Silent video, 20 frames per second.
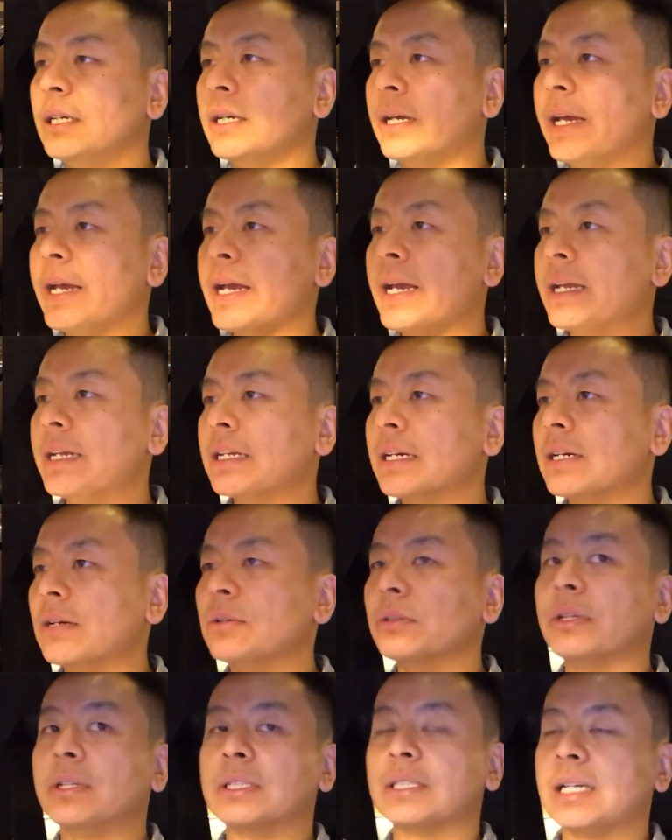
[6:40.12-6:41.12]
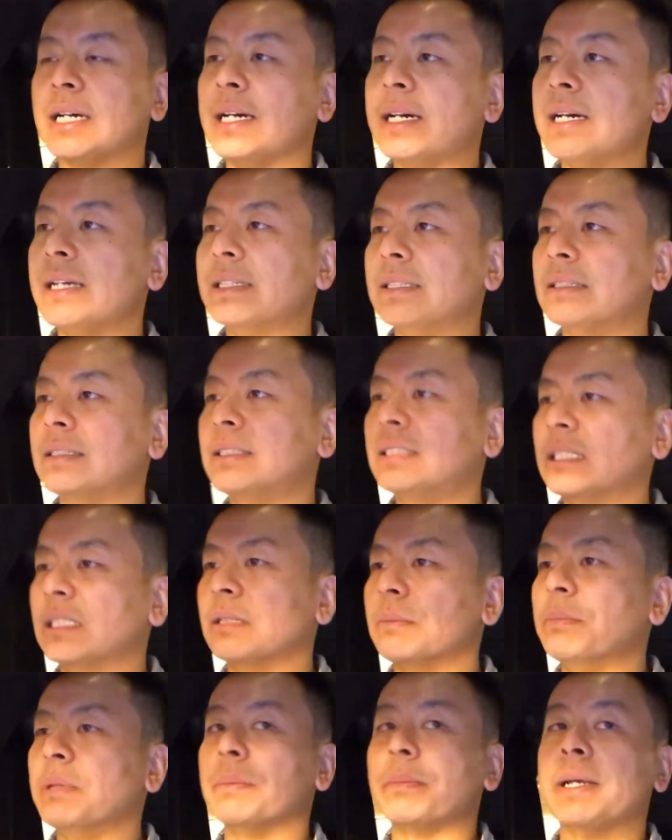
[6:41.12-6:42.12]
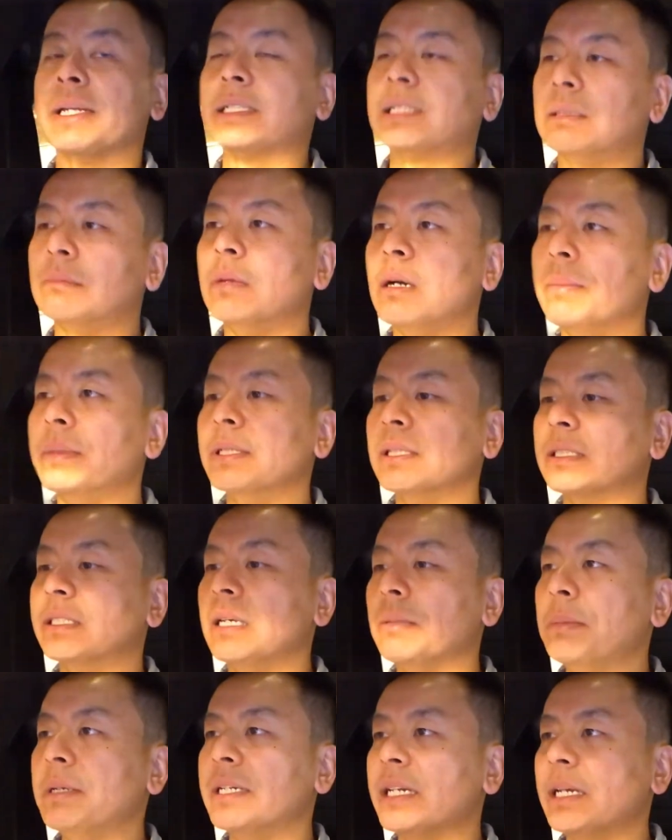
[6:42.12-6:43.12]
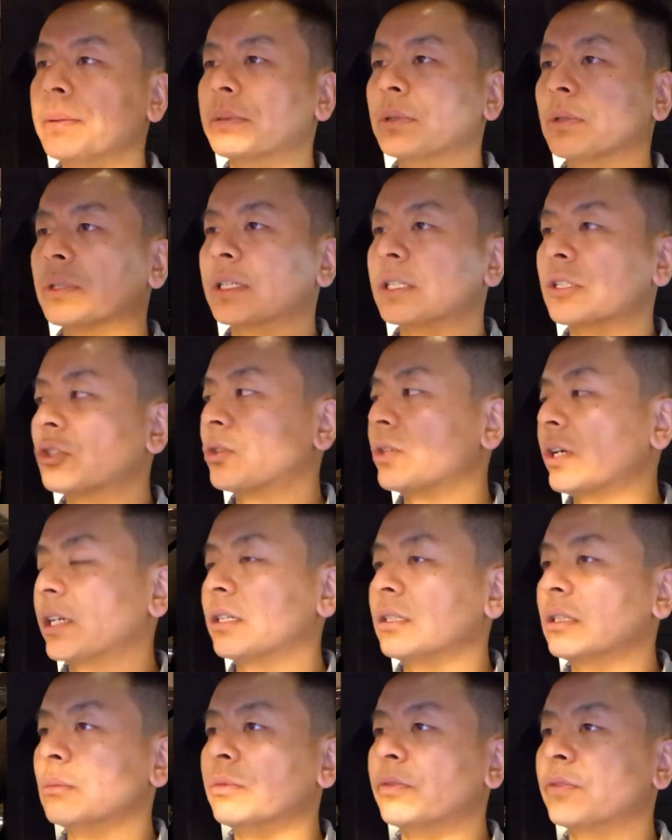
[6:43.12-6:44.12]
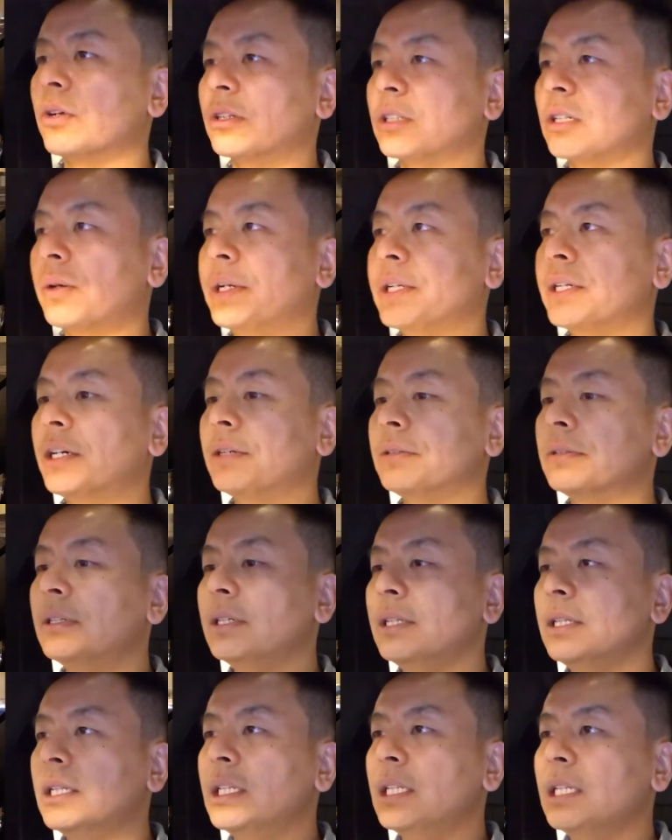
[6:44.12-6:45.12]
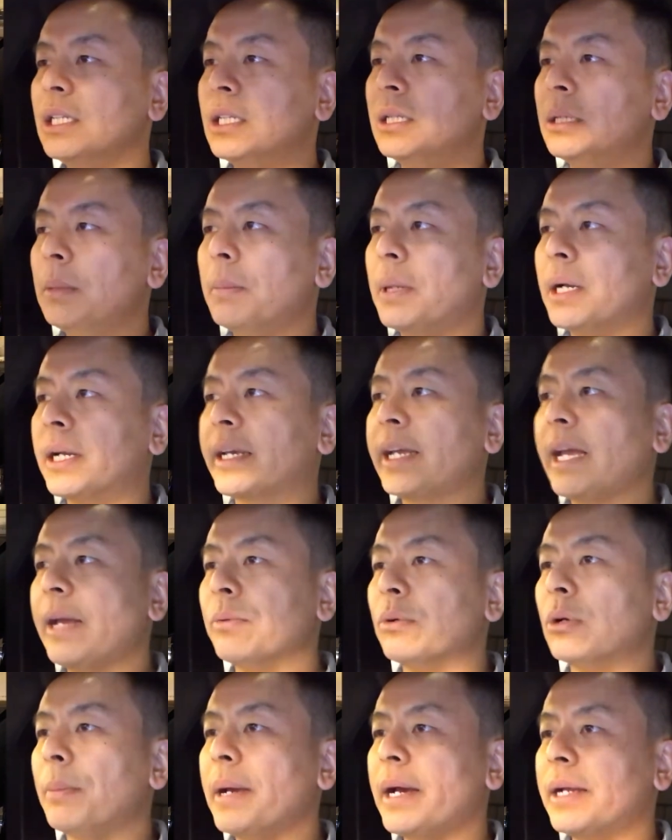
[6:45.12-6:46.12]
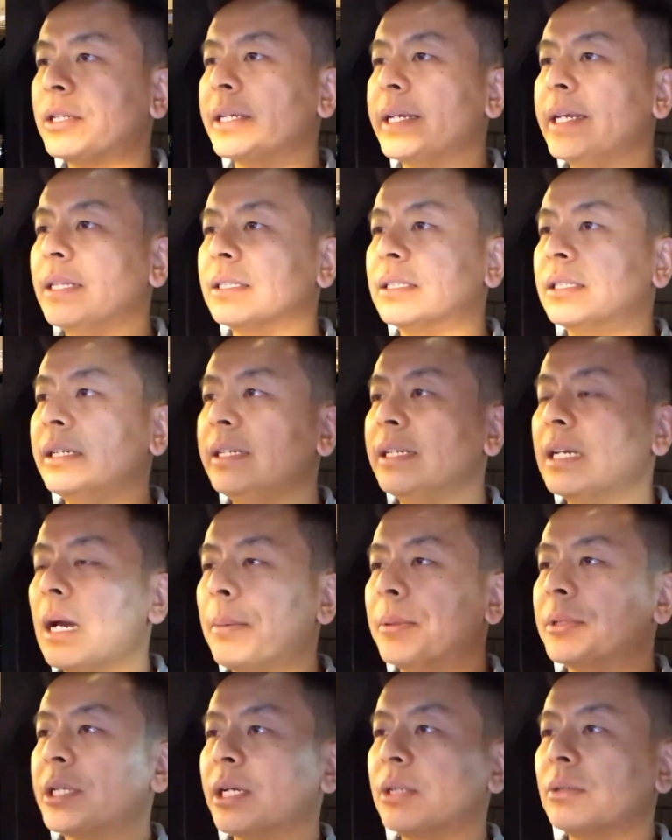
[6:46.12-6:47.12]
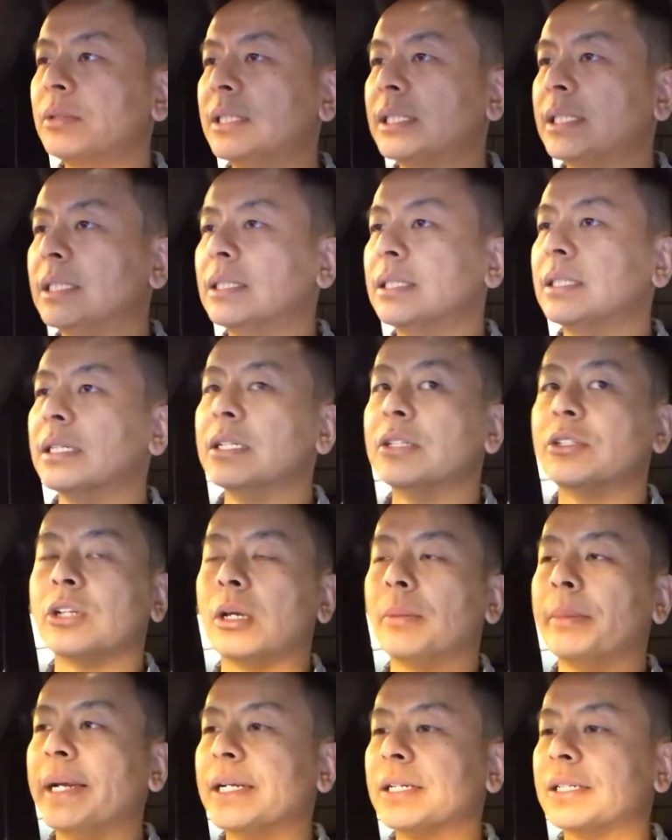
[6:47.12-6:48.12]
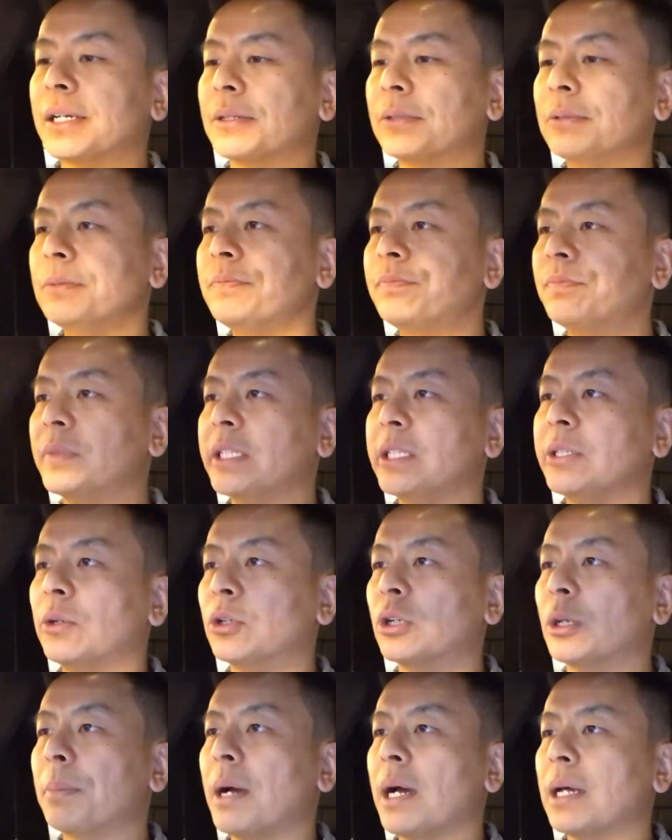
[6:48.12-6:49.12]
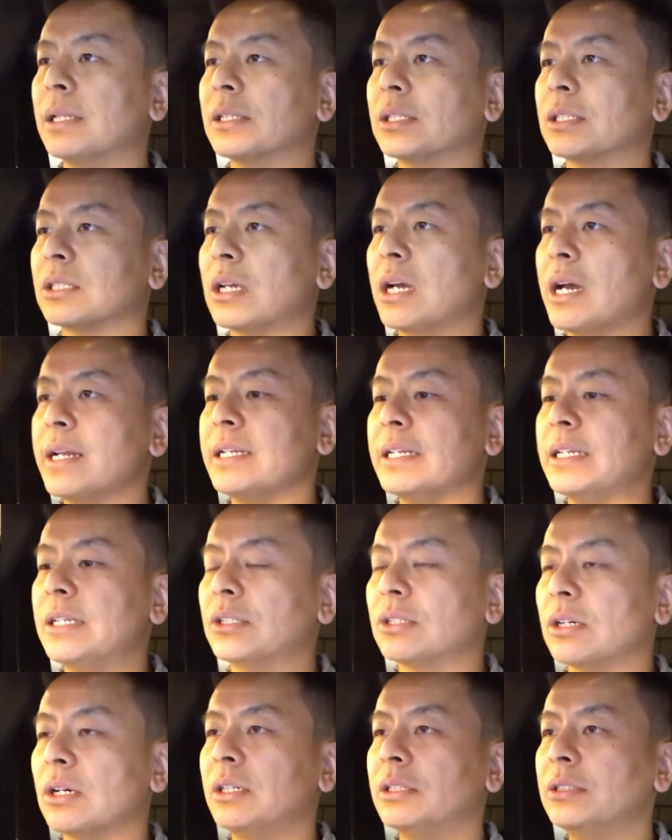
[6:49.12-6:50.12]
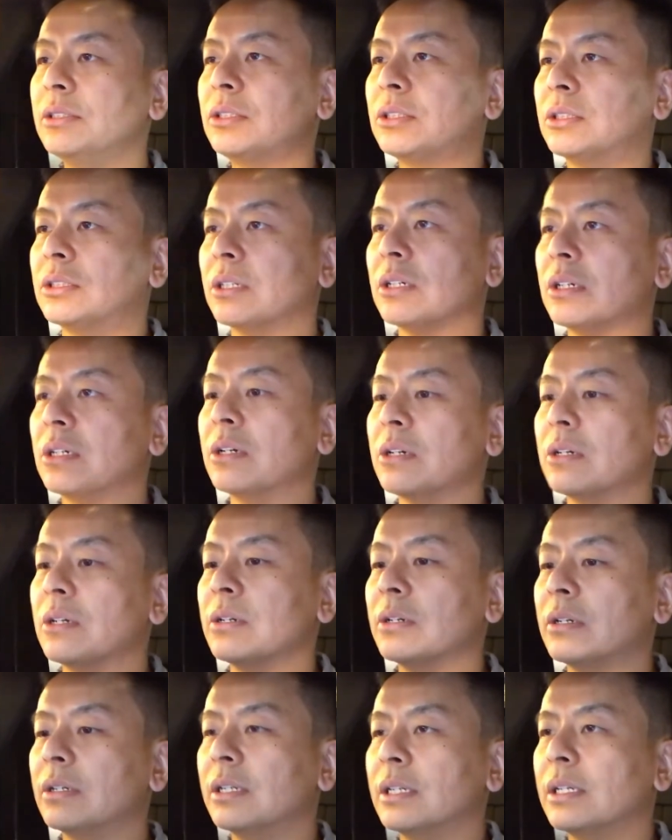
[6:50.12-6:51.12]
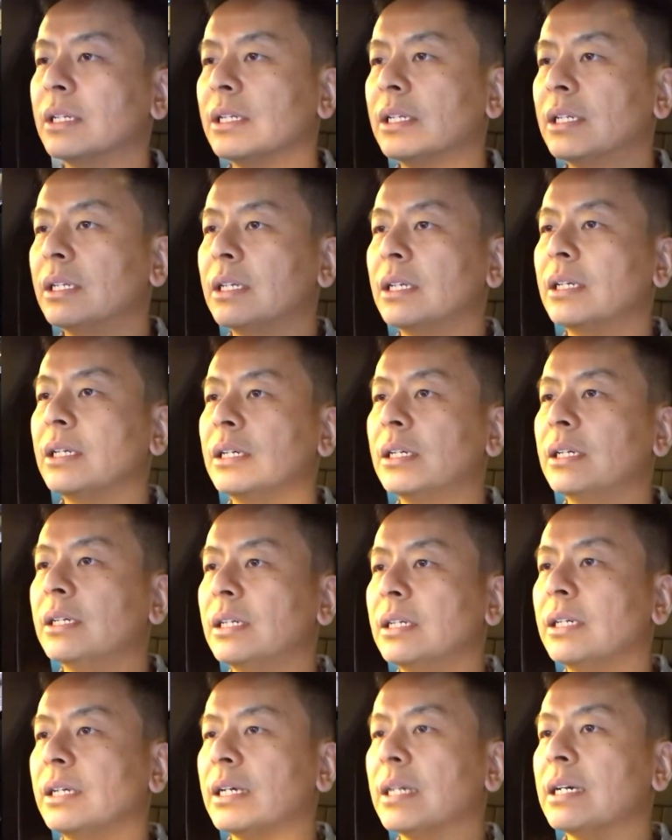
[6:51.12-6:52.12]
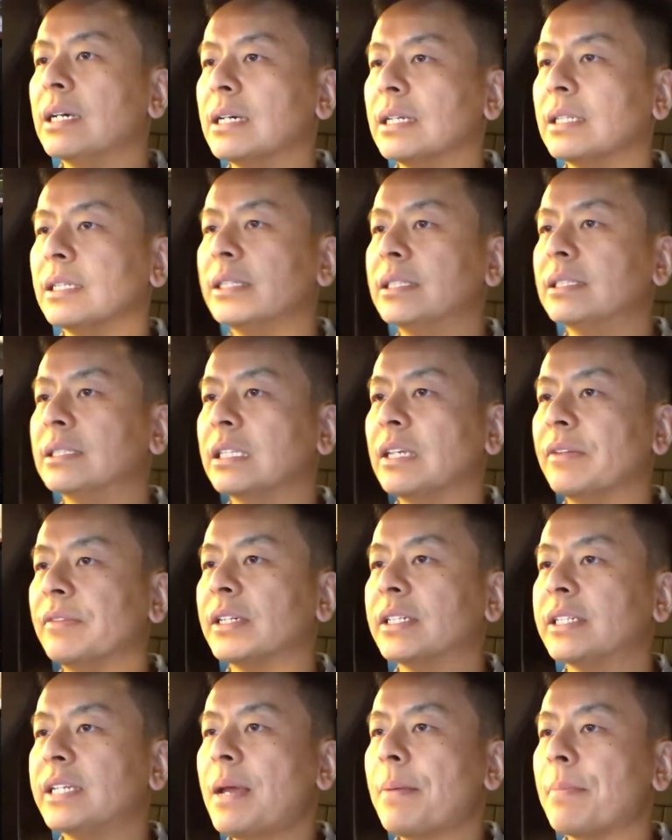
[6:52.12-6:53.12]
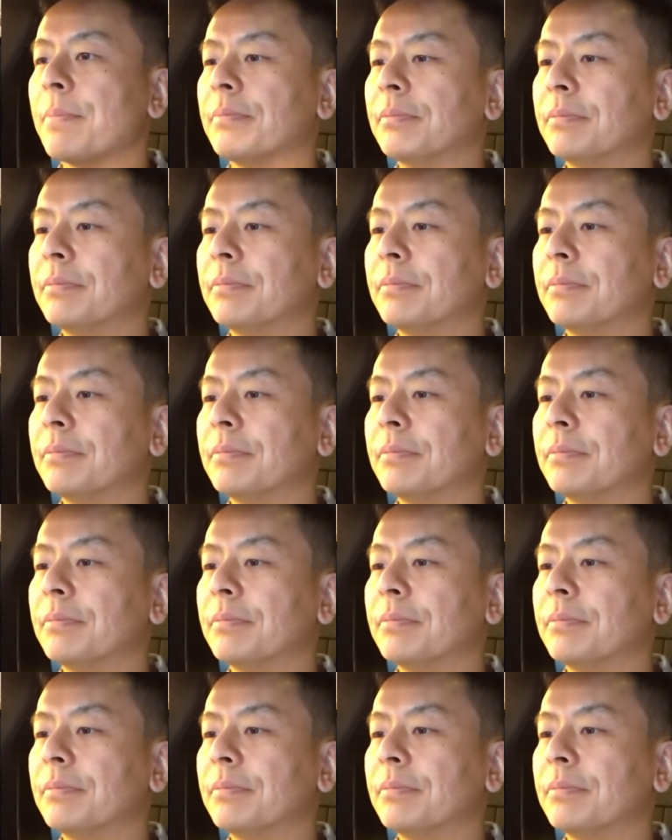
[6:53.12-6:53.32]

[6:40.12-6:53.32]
and all those cars. And it's just a big mess at the moment, the CBD, with all the construction that we've got going on. But okay, we're about to hit the Sydney Harbour Tunnel. This is the Domain Tunnel. The Autopilot sign is on, so let's give it a tap.